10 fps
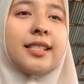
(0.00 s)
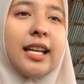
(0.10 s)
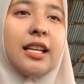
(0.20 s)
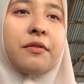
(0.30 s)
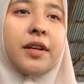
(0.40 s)

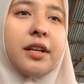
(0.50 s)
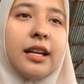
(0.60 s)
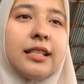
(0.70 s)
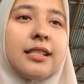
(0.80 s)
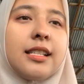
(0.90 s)

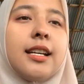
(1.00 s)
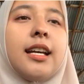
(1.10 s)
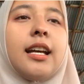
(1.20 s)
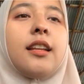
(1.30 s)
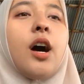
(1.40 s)
significance
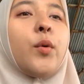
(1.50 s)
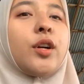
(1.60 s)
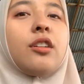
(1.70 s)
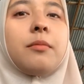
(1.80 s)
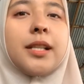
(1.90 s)
in our
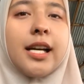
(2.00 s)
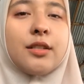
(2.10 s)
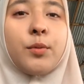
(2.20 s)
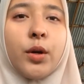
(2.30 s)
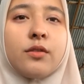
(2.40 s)

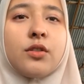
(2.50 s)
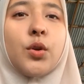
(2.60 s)
globalized world.